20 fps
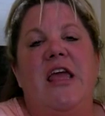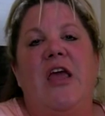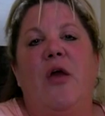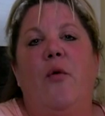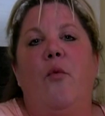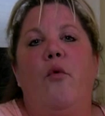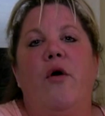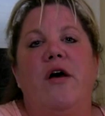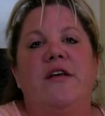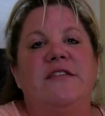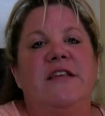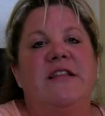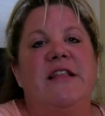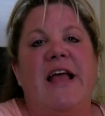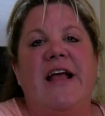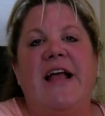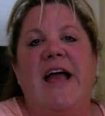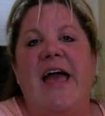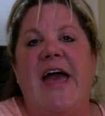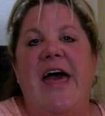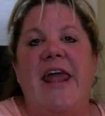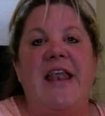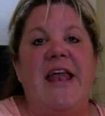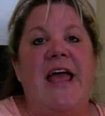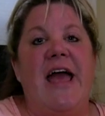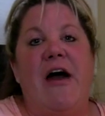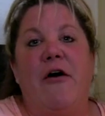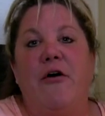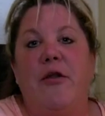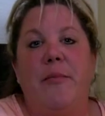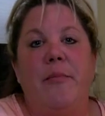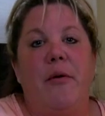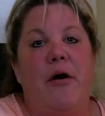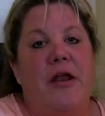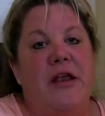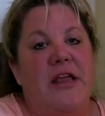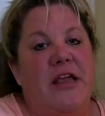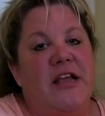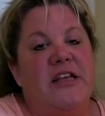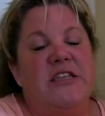It wasn't like I had an
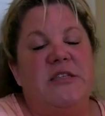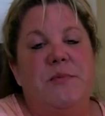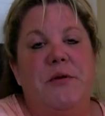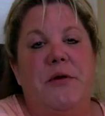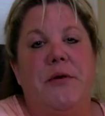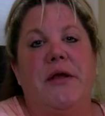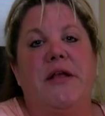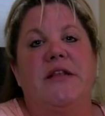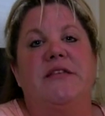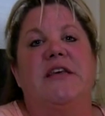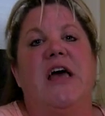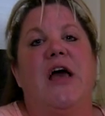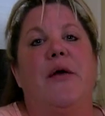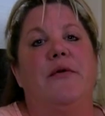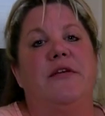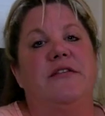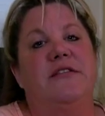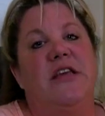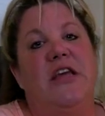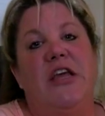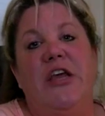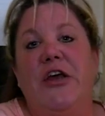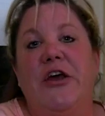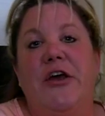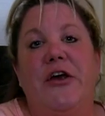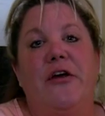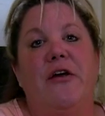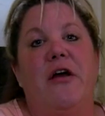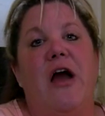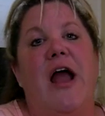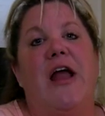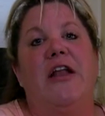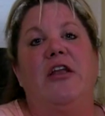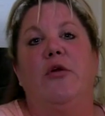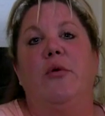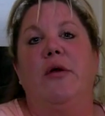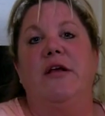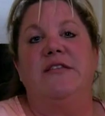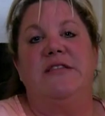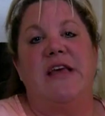out-of-body experience. I was here. I
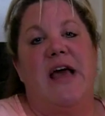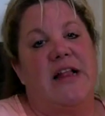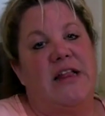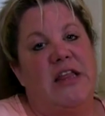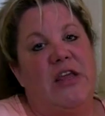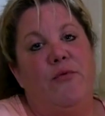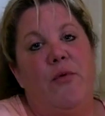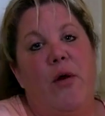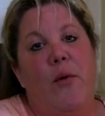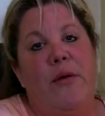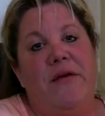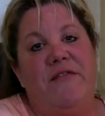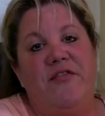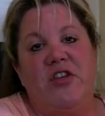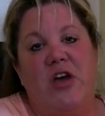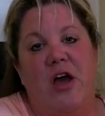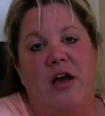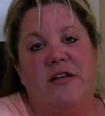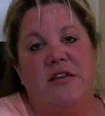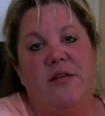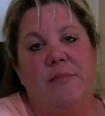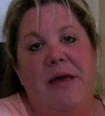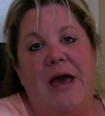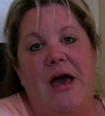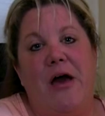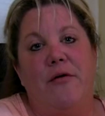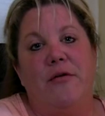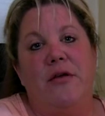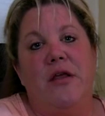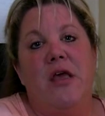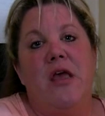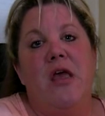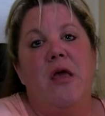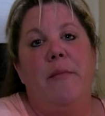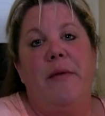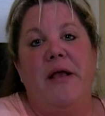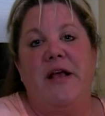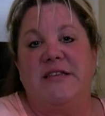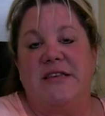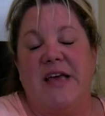knew exactly what we've talked about
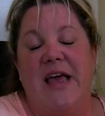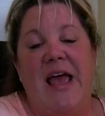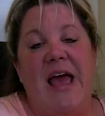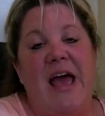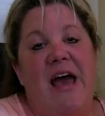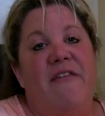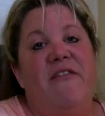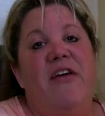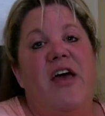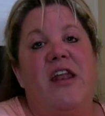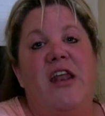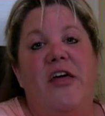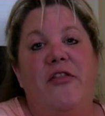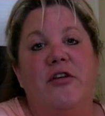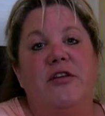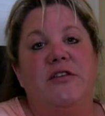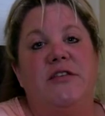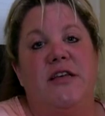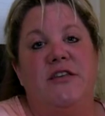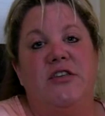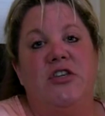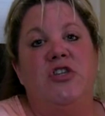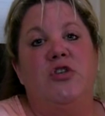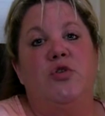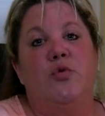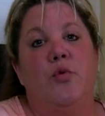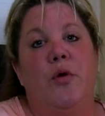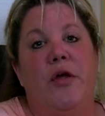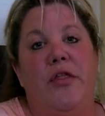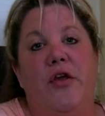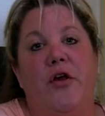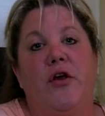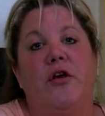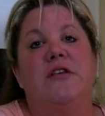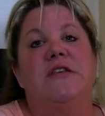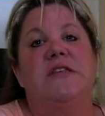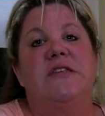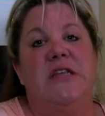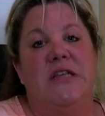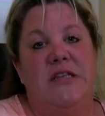because I have had other sessions with her
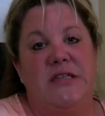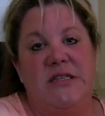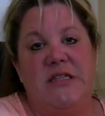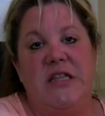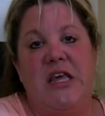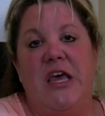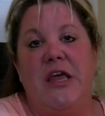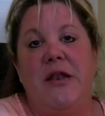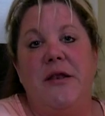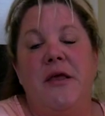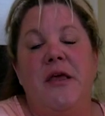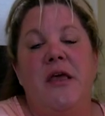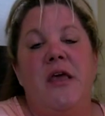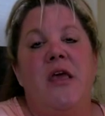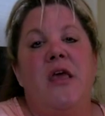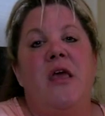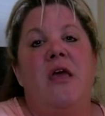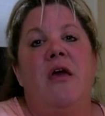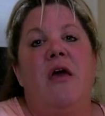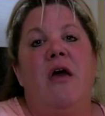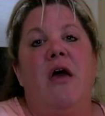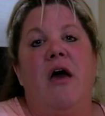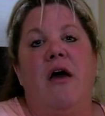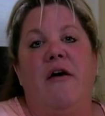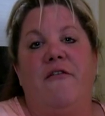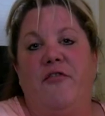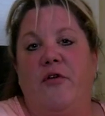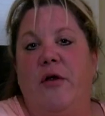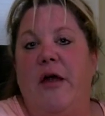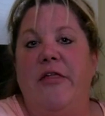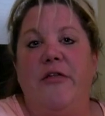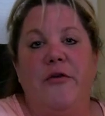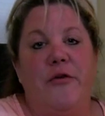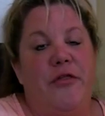since then for other